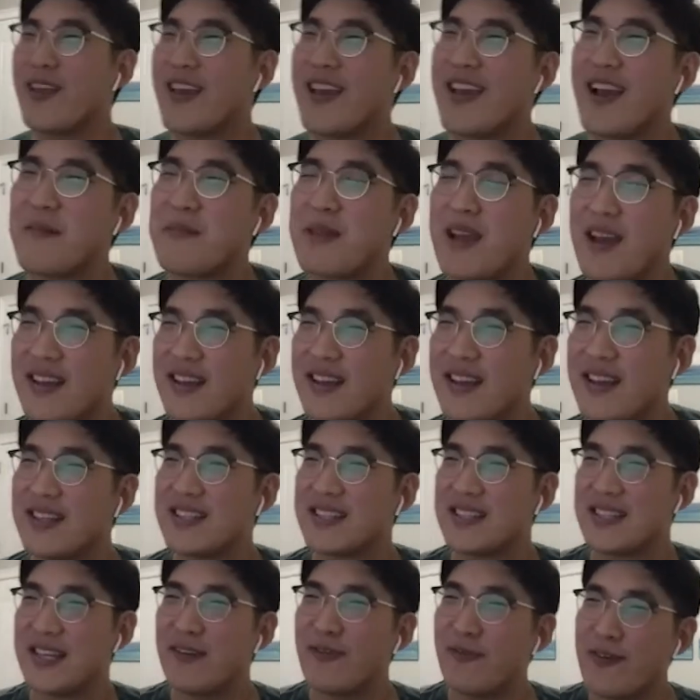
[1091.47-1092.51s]
typical day, I mean,
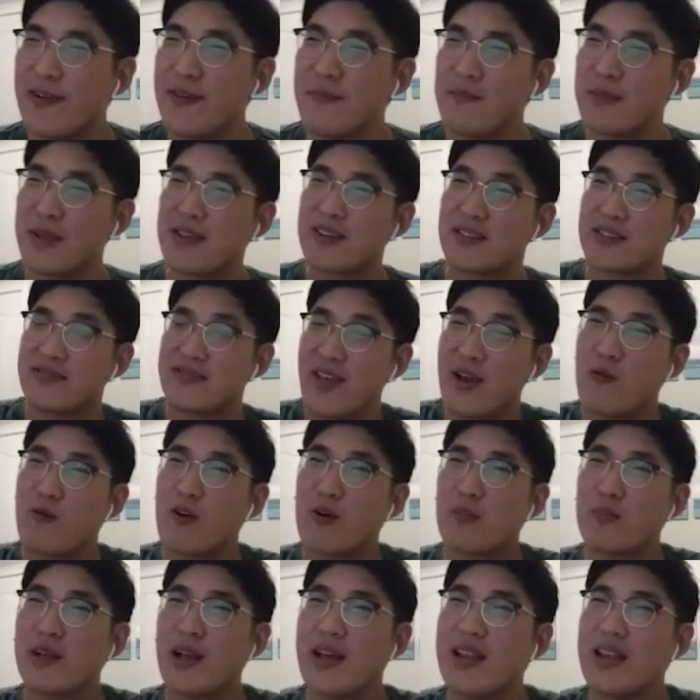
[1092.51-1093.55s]
it's different because
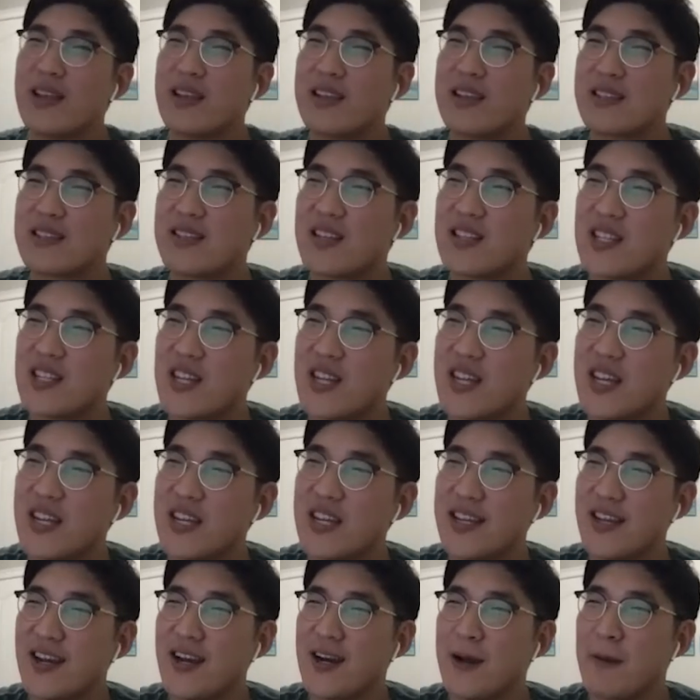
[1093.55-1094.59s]
network planning is such
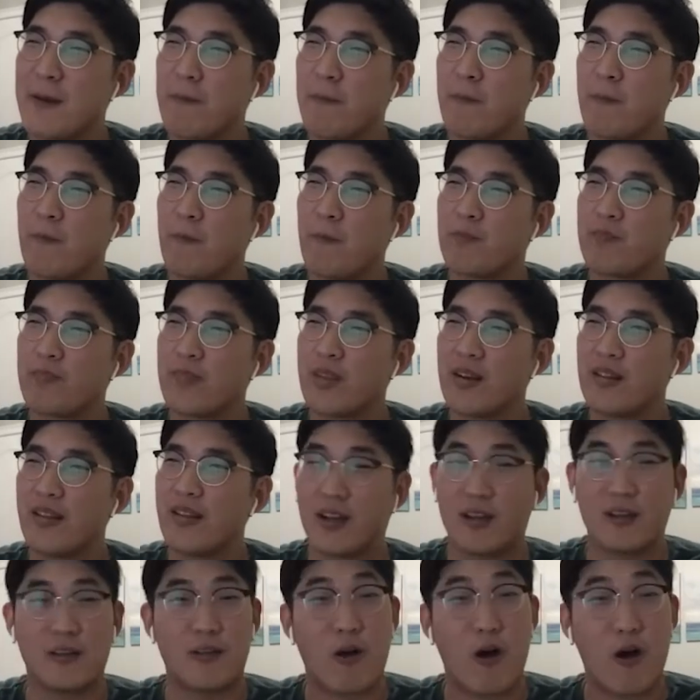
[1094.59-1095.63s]
a
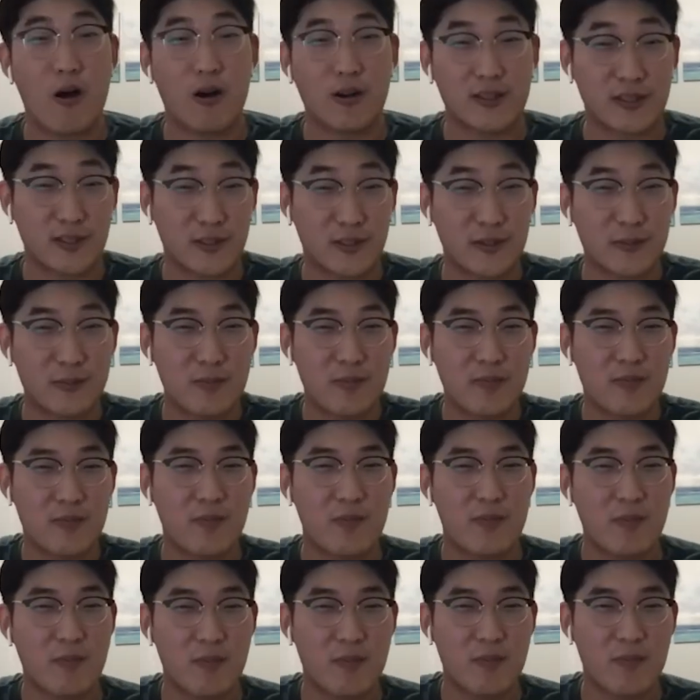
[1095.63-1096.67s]
like a
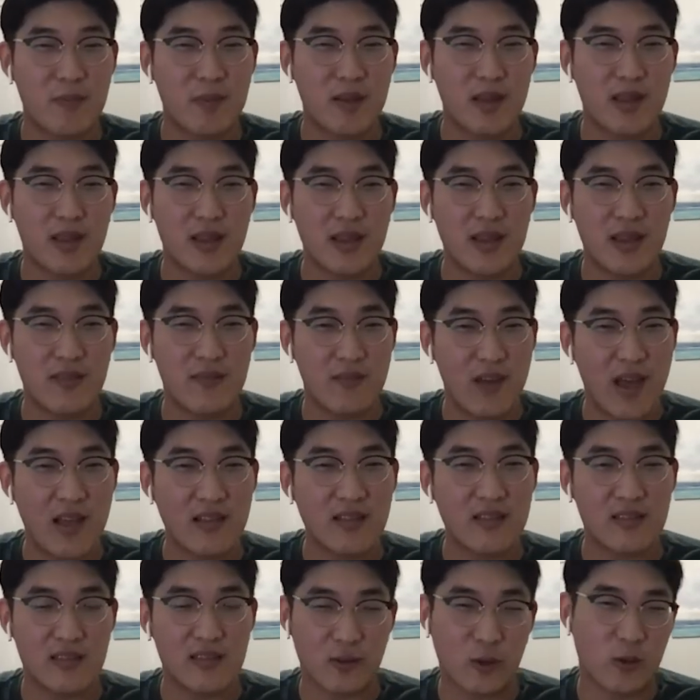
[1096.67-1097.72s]
long-term
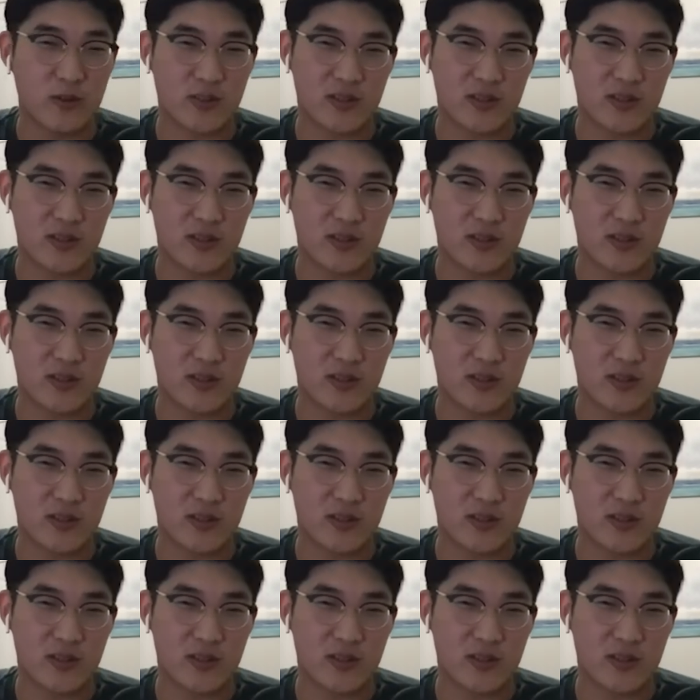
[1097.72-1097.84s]
event.